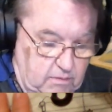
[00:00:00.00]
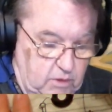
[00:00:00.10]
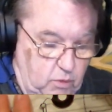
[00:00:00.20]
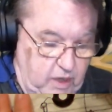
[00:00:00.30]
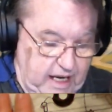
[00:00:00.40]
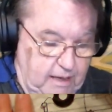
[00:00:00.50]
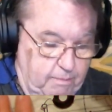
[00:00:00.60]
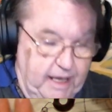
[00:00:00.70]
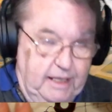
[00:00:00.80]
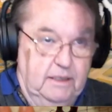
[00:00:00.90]
the wheel
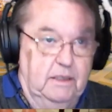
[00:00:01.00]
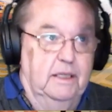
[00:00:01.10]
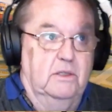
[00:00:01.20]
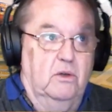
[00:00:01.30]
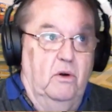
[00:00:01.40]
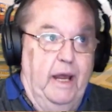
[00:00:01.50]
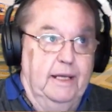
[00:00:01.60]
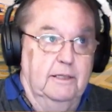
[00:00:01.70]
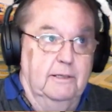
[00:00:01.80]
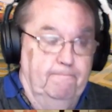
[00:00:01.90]
base, is
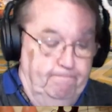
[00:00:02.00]
correct